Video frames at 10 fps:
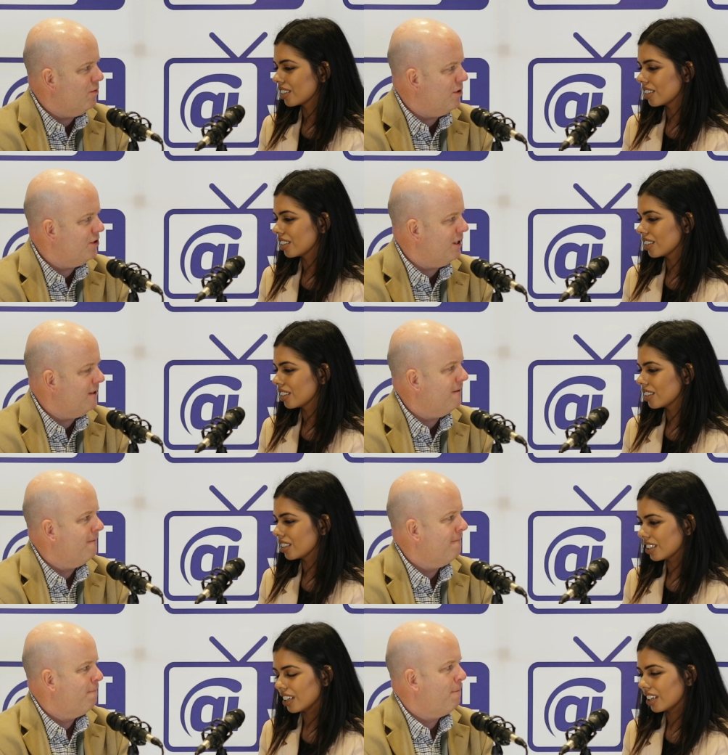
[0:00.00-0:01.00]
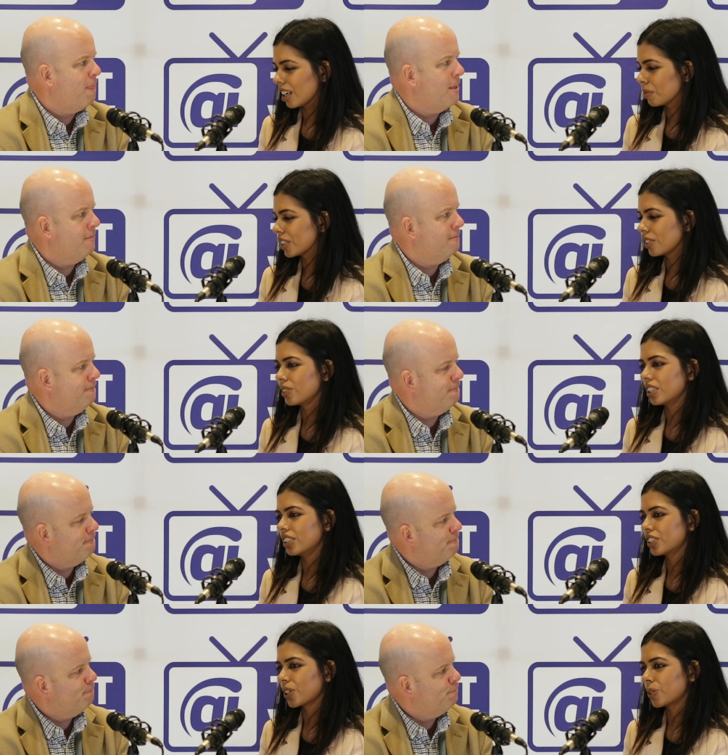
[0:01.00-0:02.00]
Speaker 1: who are watching.
Speaker 2: Yeah,
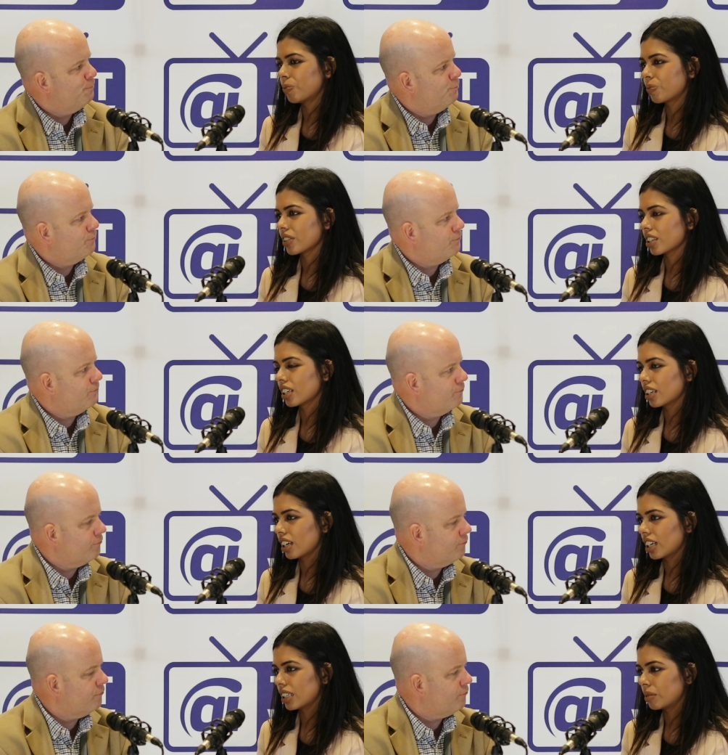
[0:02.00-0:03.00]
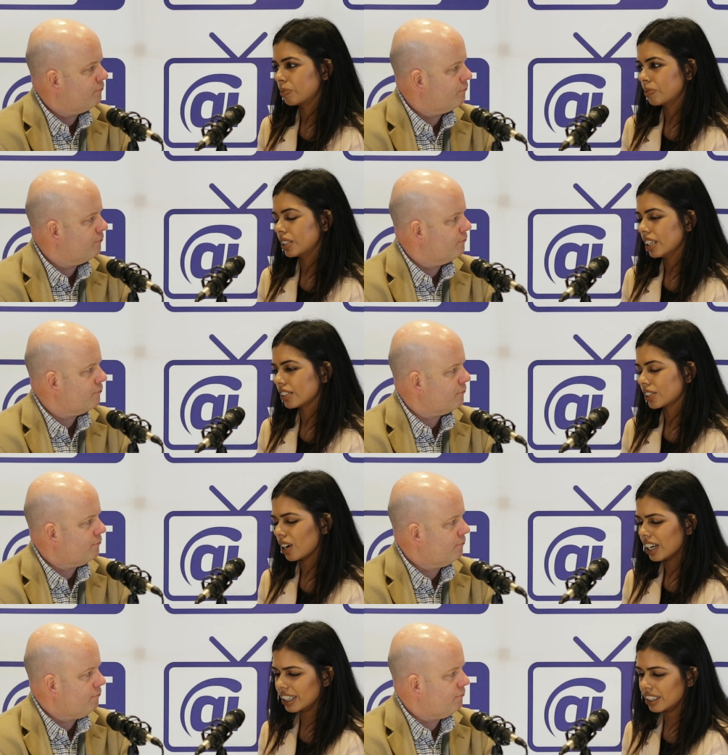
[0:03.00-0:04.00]
absolutely. So, um, yeah, so
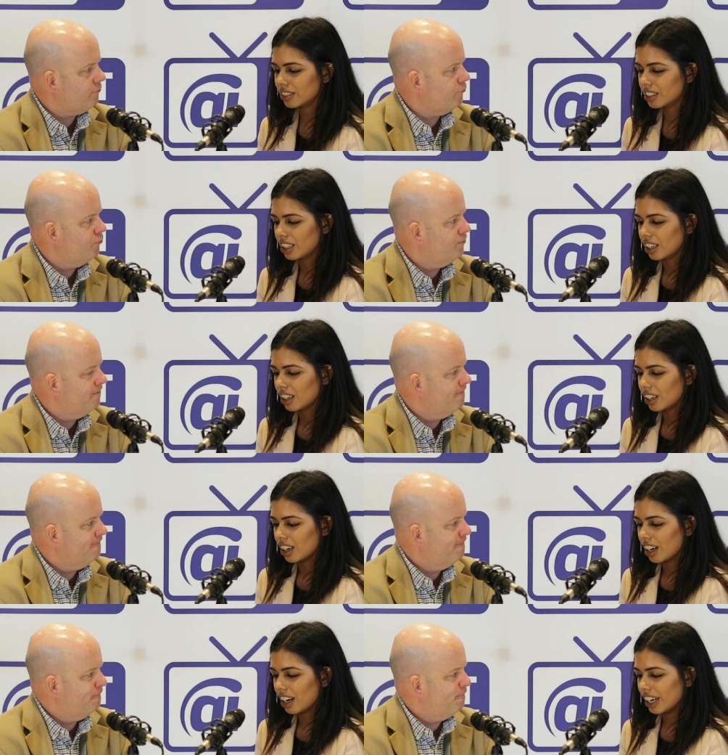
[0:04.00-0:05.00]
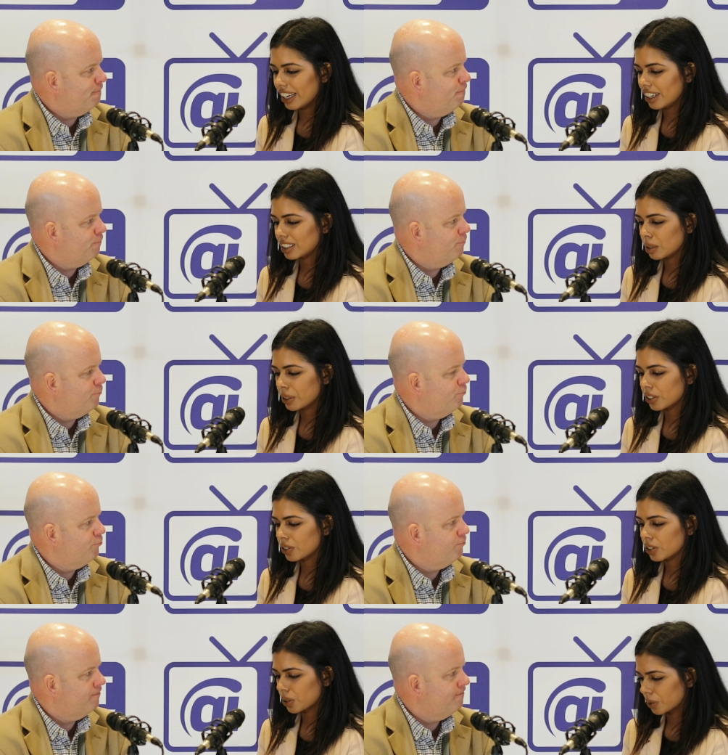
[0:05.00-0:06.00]
I I had a
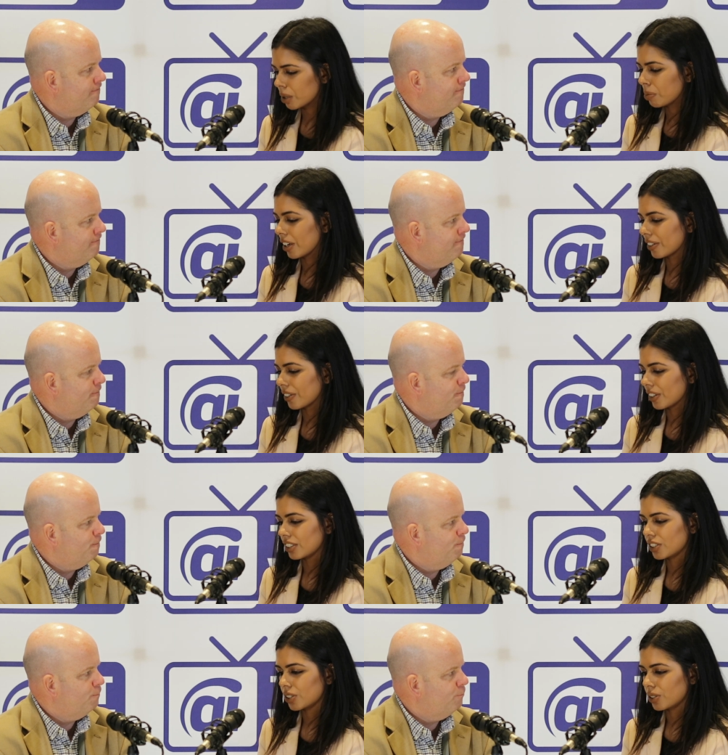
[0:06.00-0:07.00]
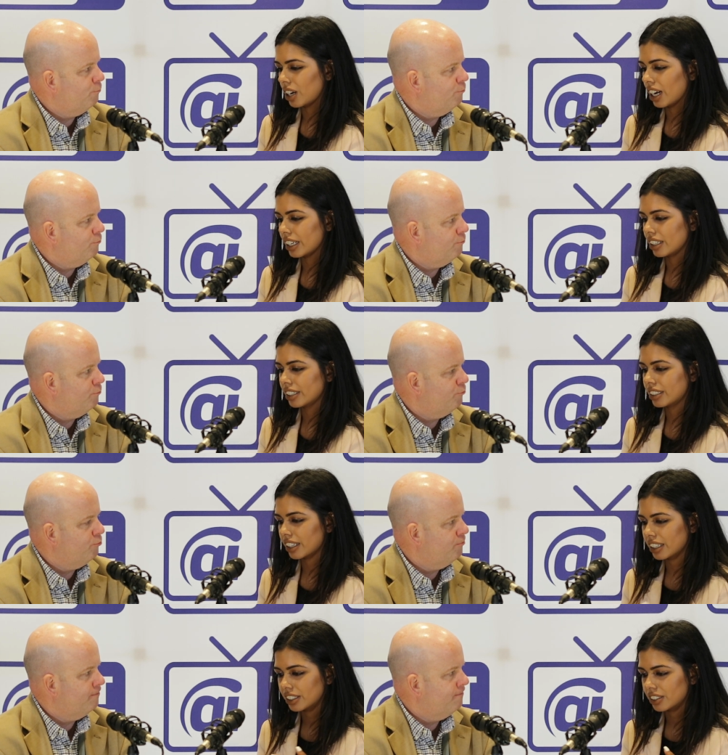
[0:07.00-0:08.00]
typical career path, I think. So I, I
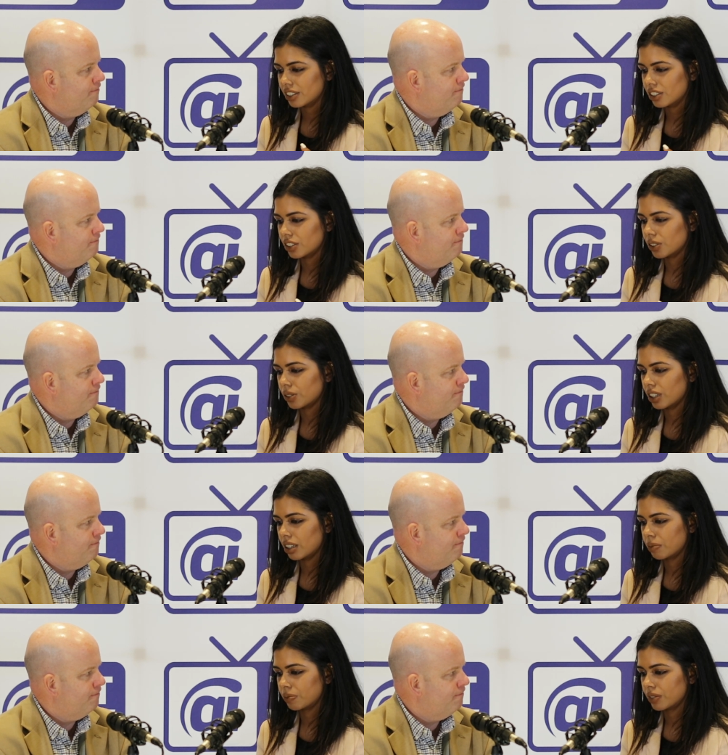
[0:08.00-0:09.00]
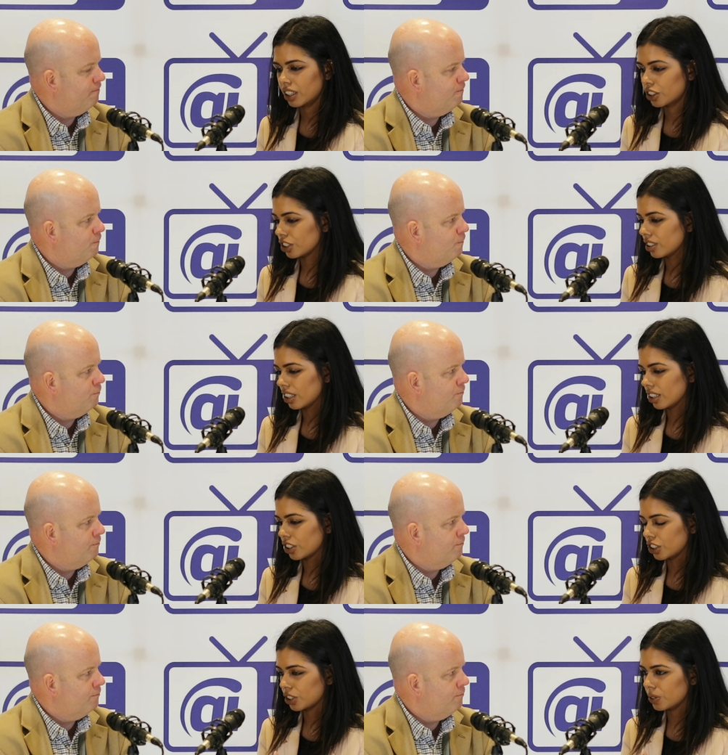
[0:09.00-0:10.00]
studied, you know, um, a good a
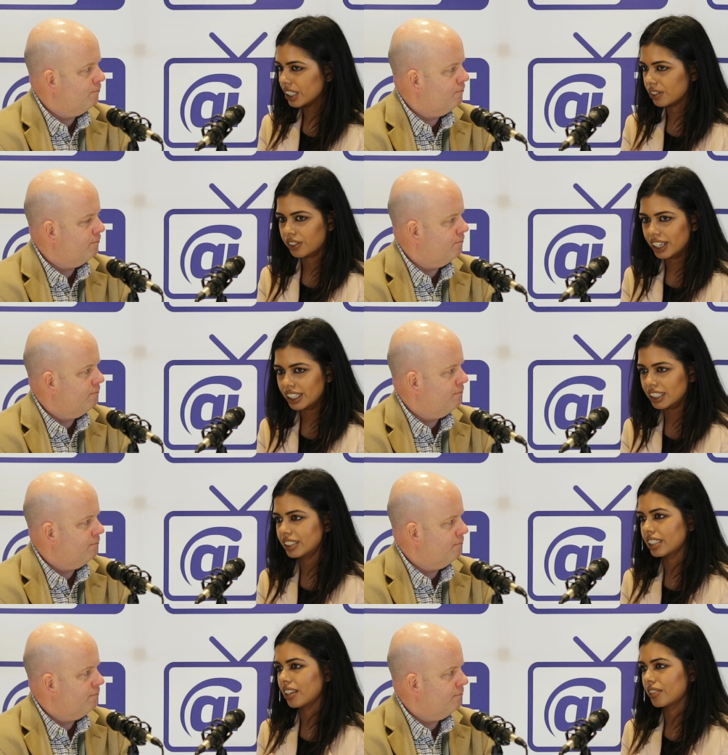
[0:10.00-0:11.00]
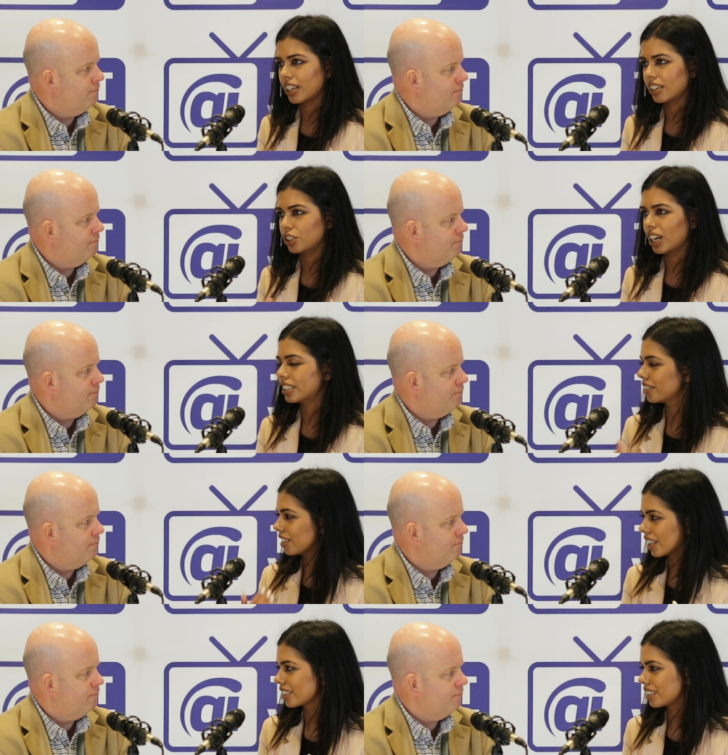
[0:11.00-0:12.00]
good degree in finance, and then I did
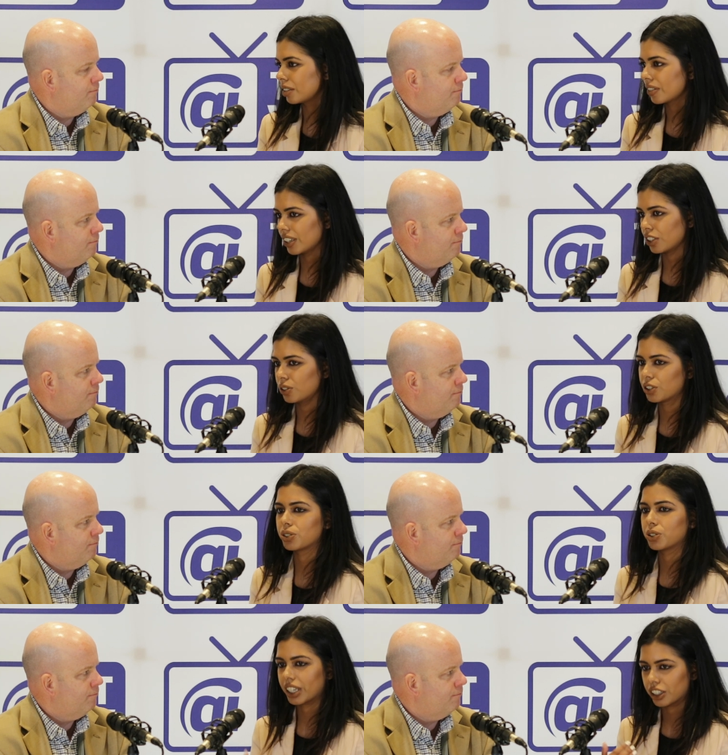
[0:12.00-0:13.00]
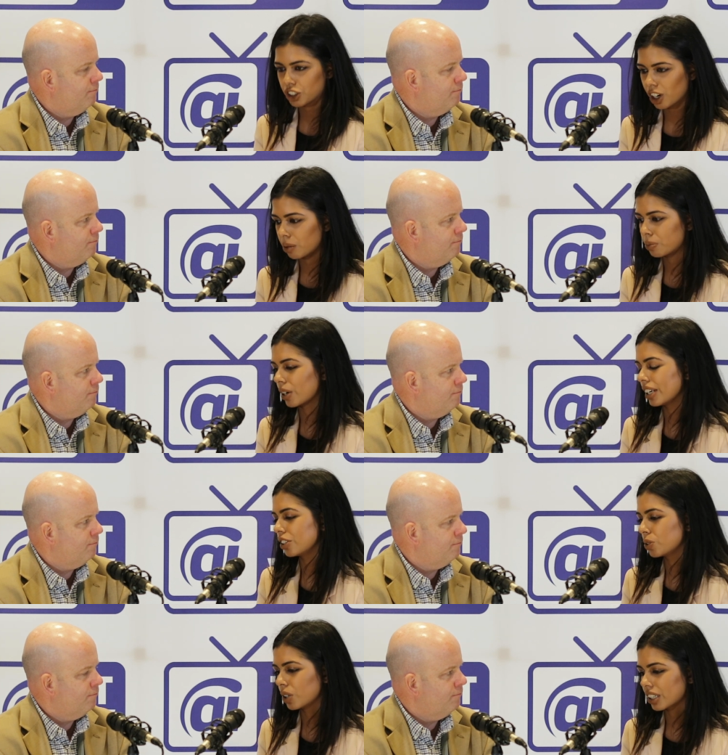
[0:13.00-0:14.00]
the next thing you do. You get a job, right?
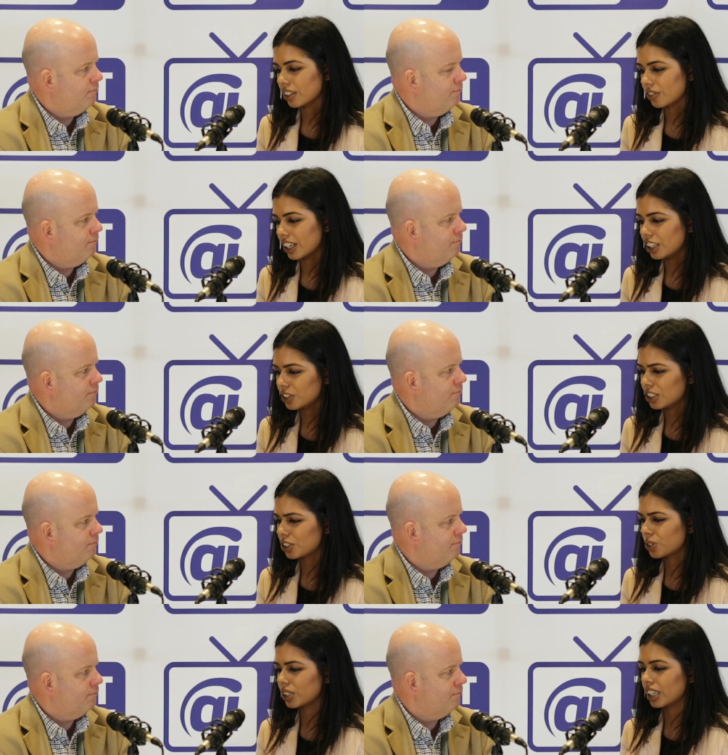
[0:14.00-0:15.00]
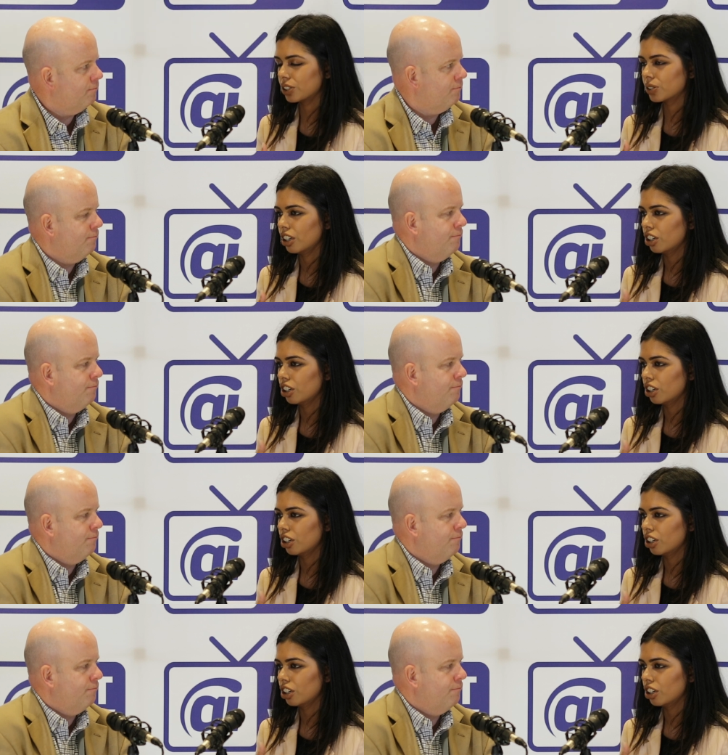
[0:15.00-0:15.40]
And you work in the financial industry, and you,